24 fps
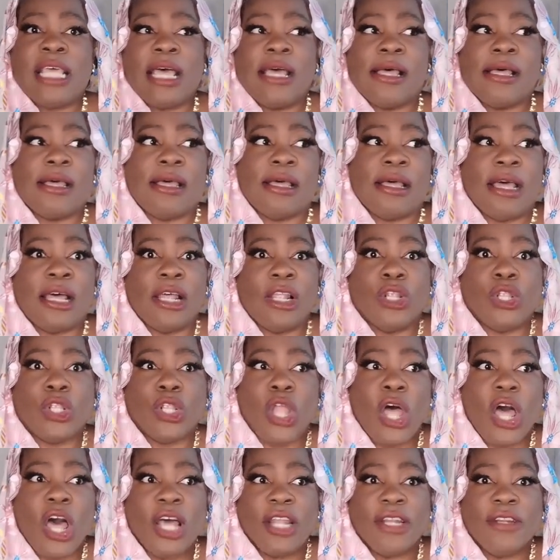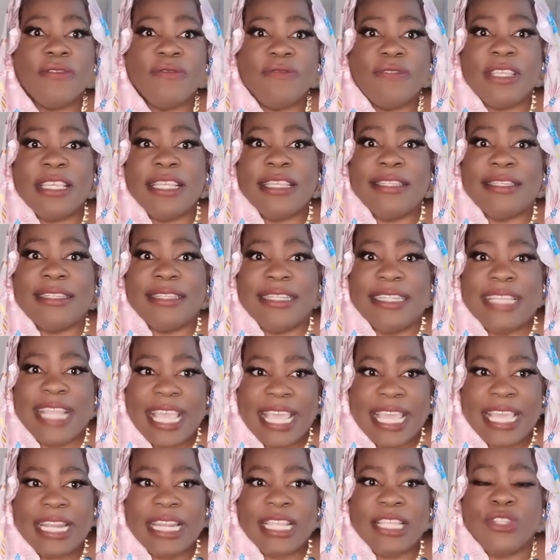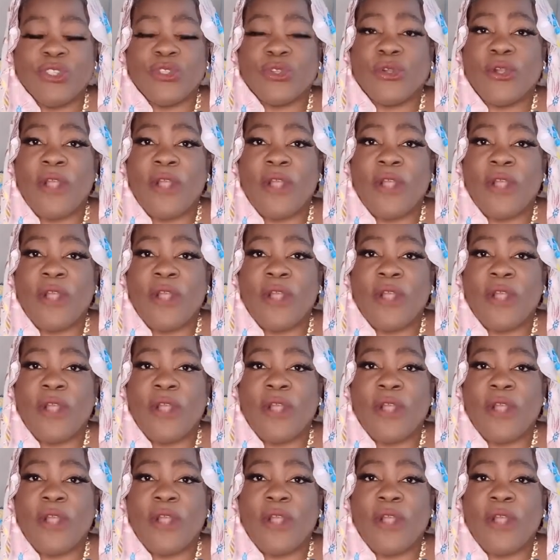Uh, a lot of these deities